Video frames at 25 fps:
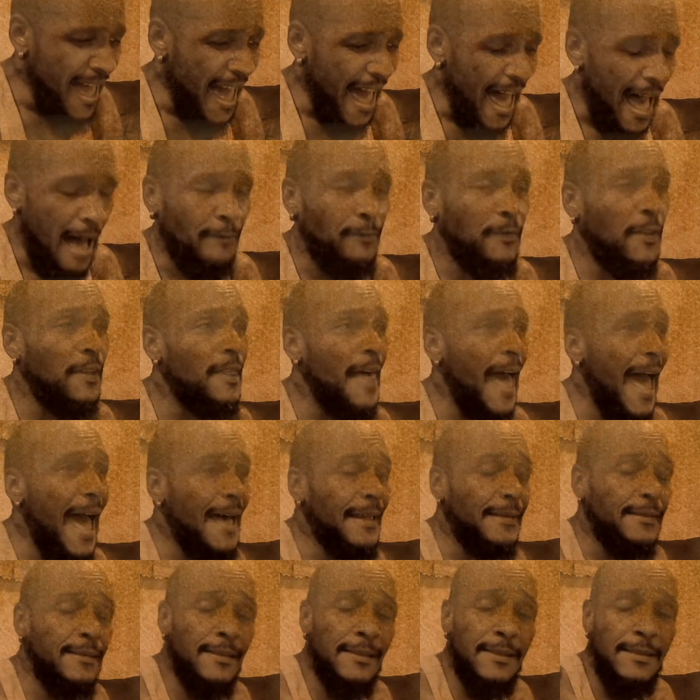After
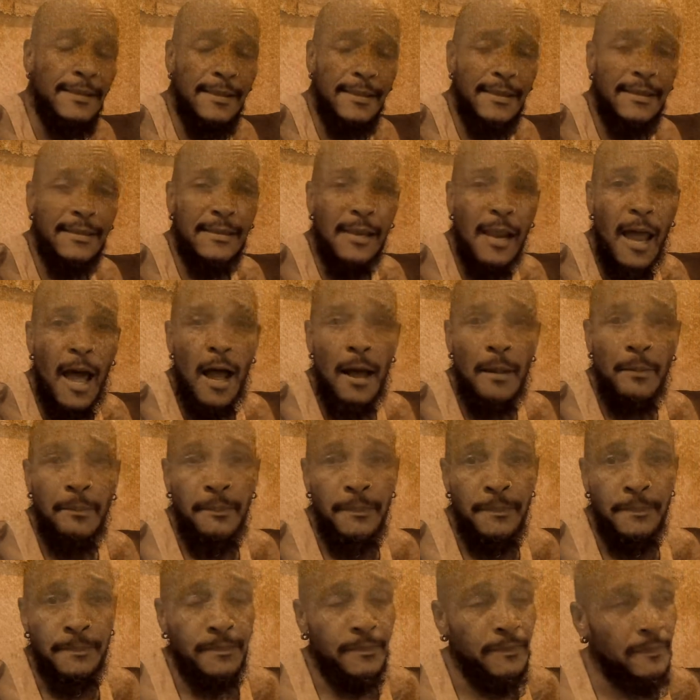that, TC Islam,
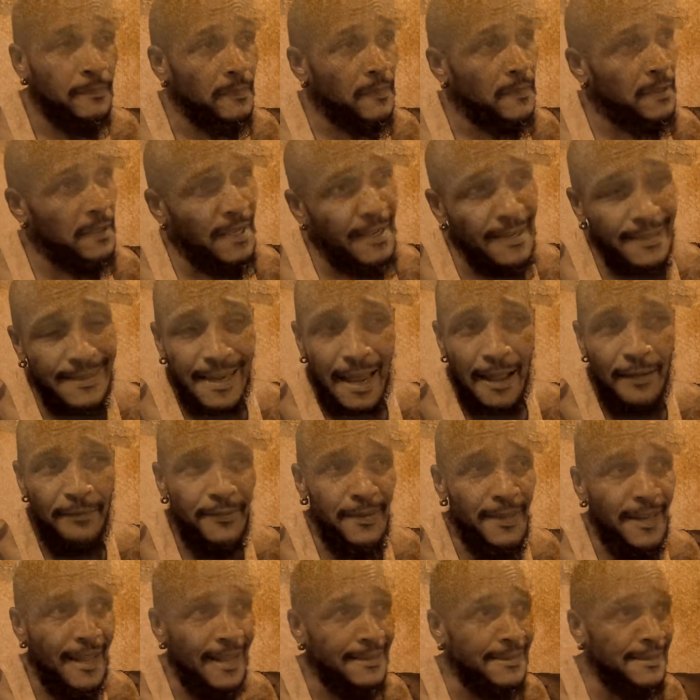years
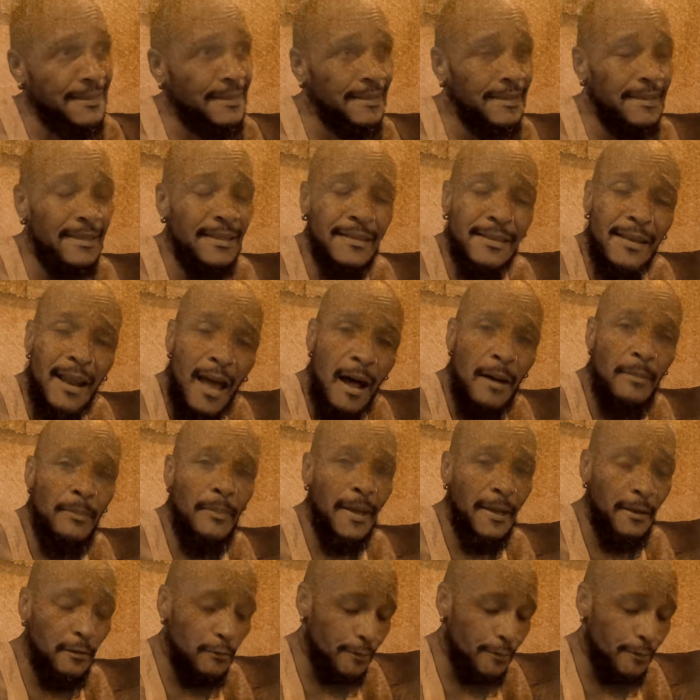after that, TC Islam, may he